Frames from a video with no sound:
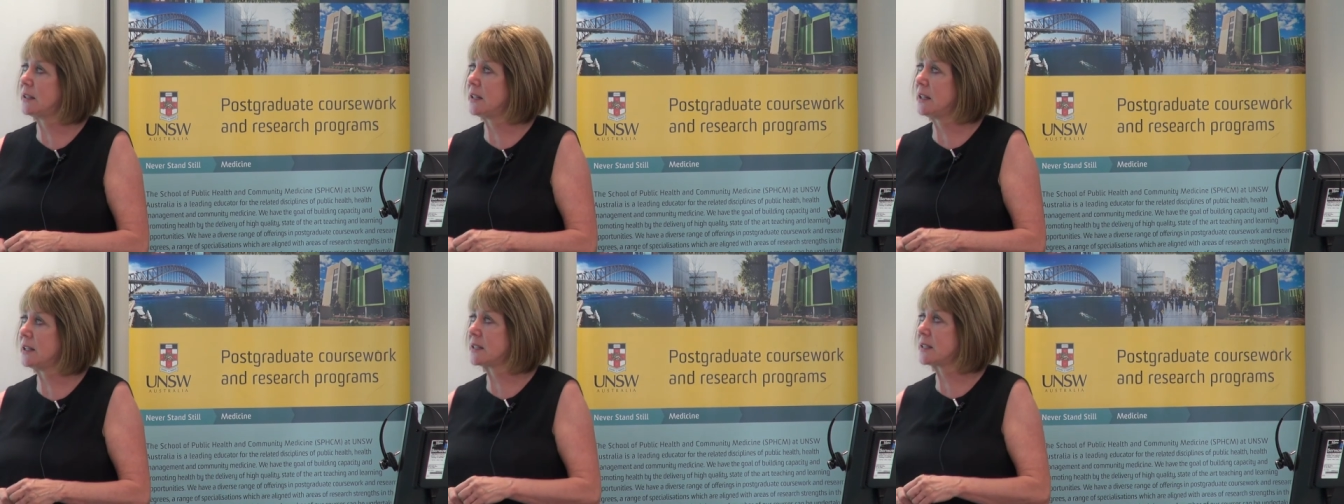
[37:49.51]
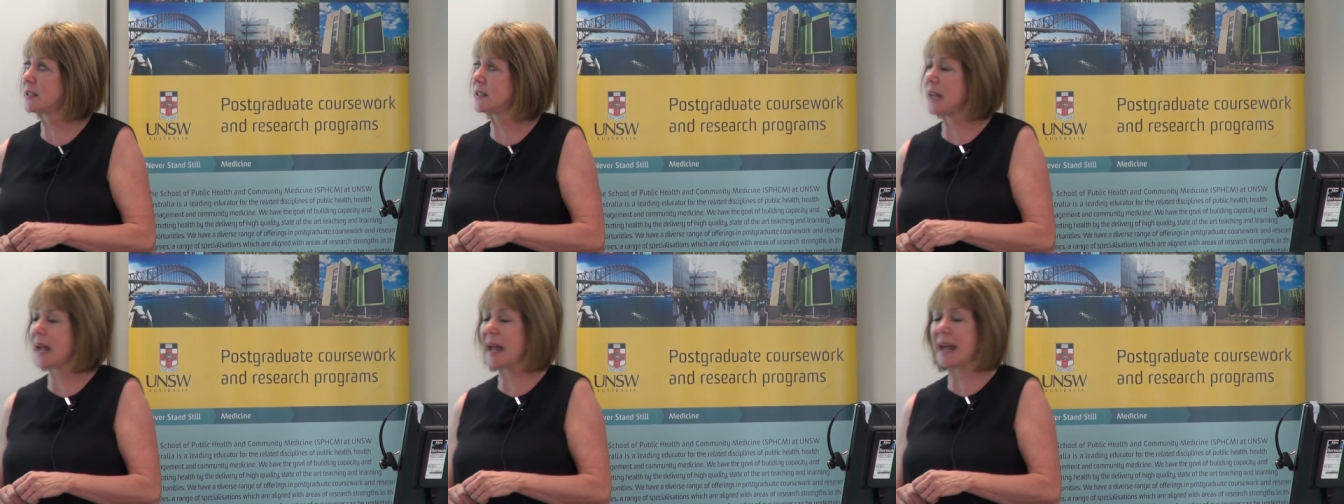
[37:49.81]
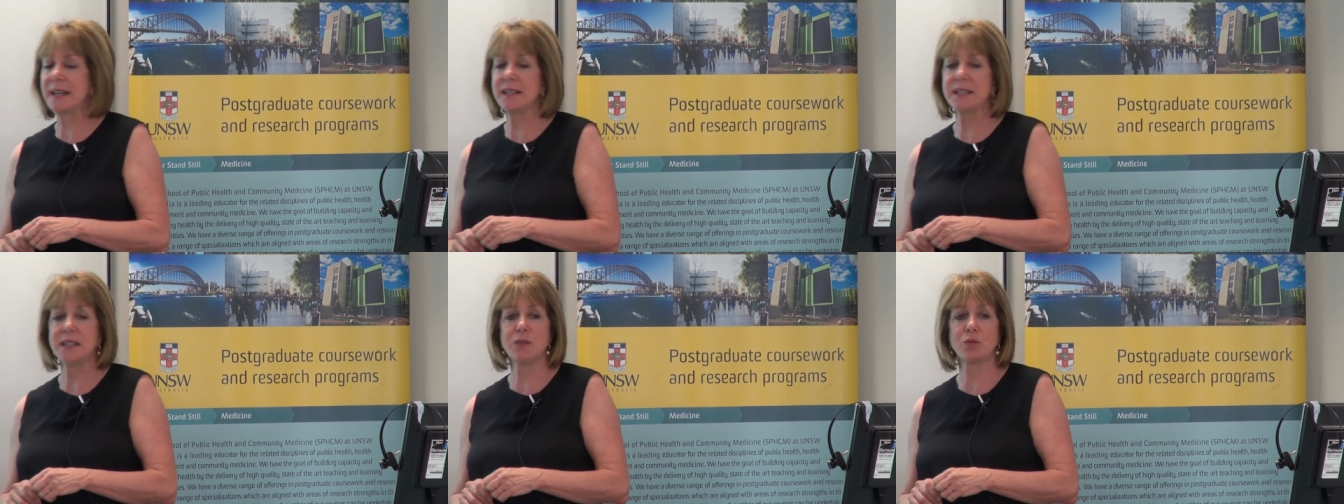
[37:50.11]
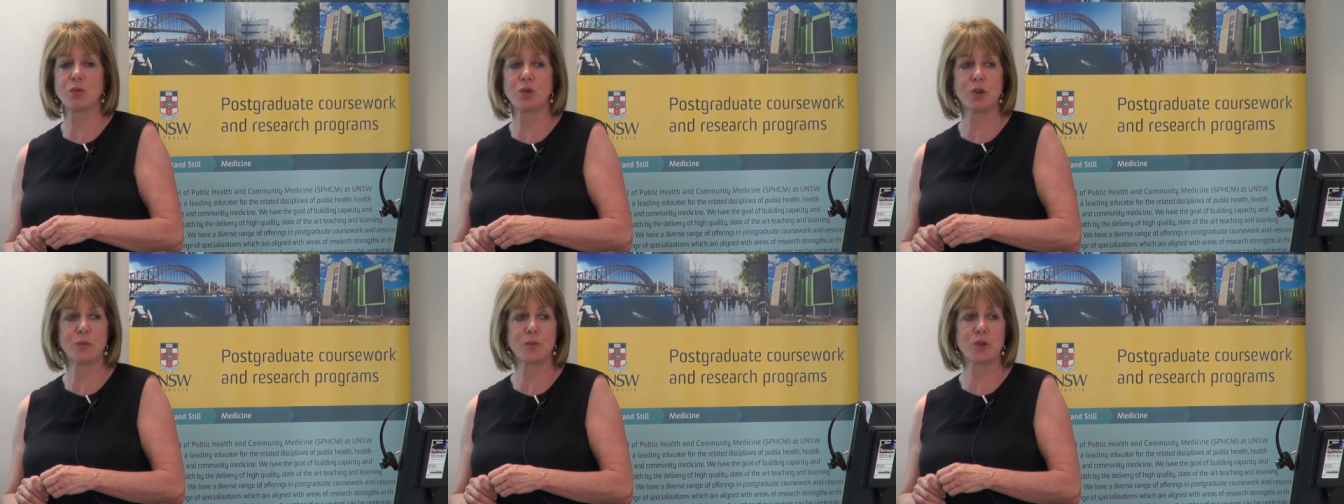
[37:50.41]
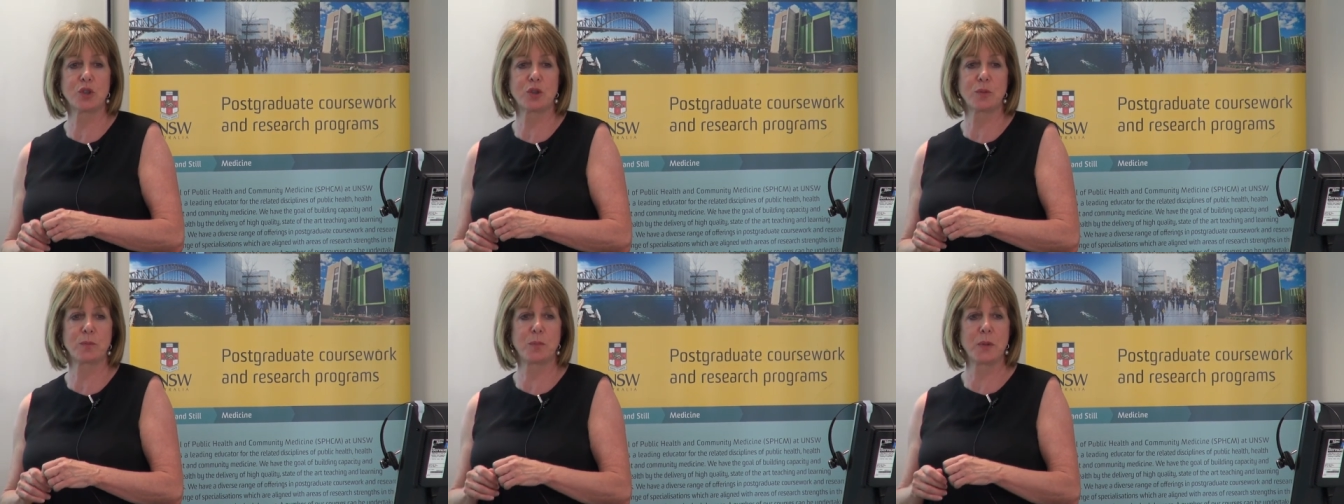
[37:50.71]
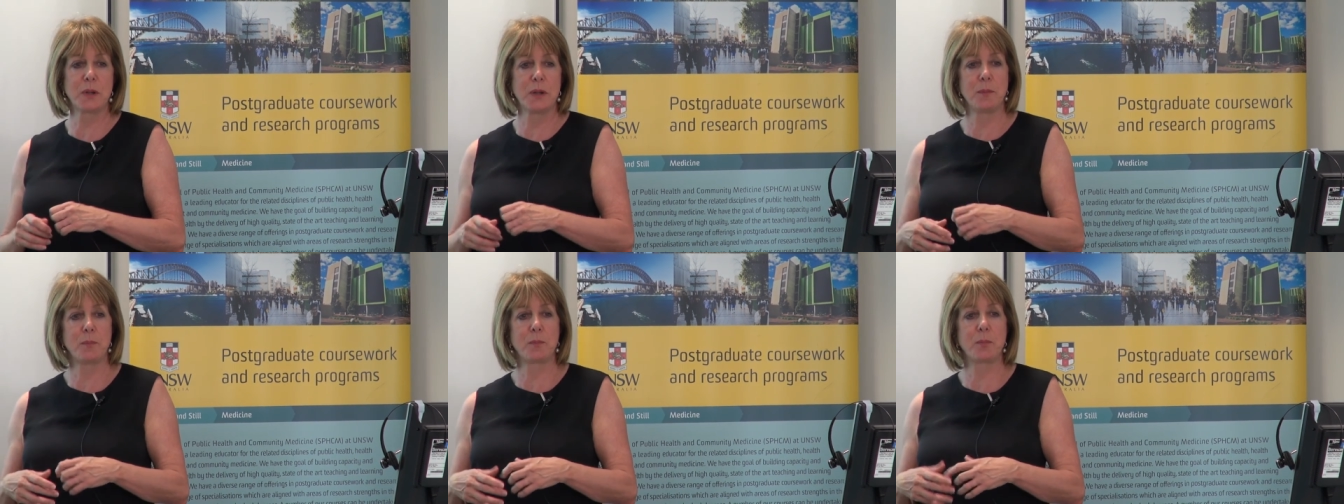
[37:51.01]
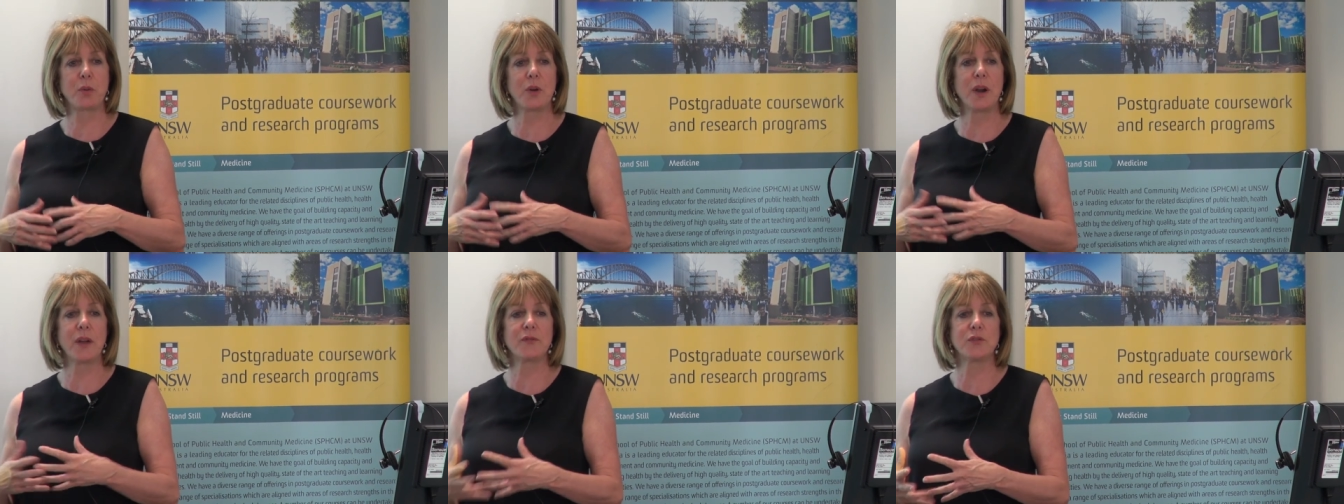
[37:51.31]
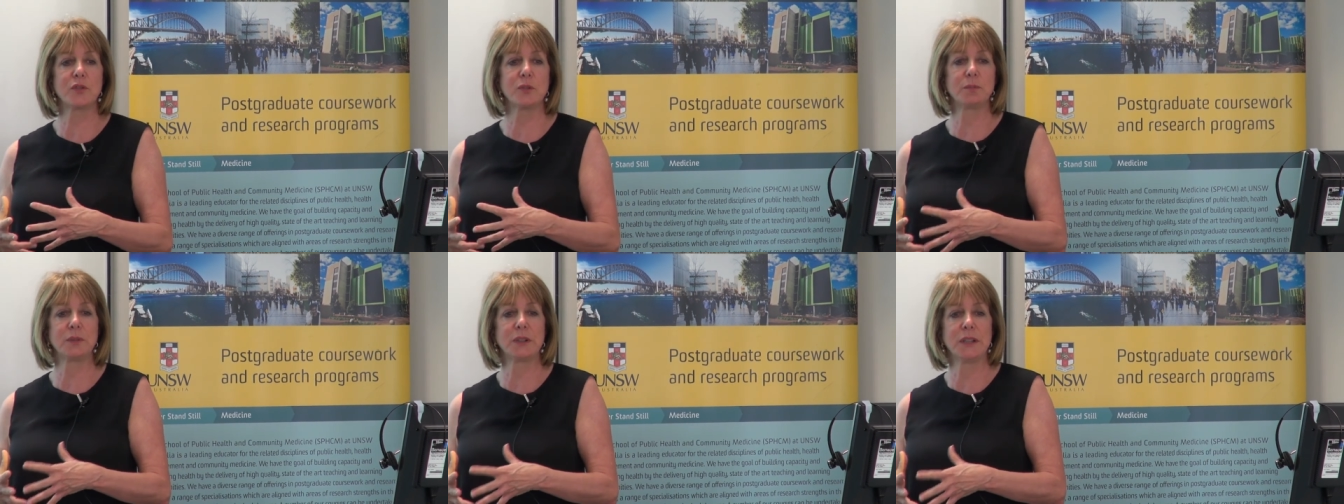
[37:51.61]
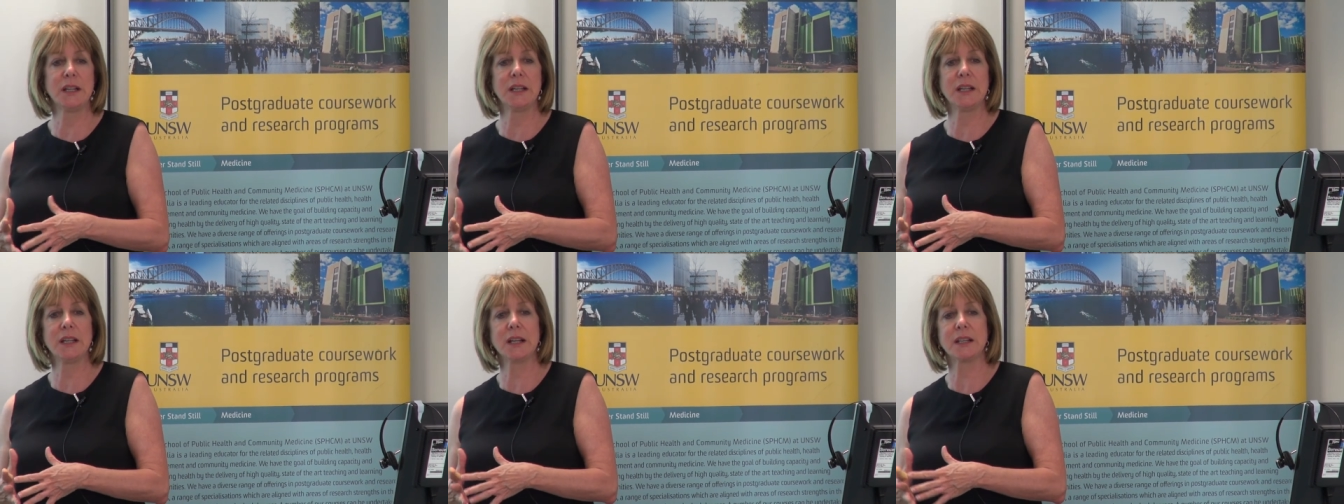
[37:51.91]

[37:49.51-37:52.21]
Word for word: this anteroom room should be preferably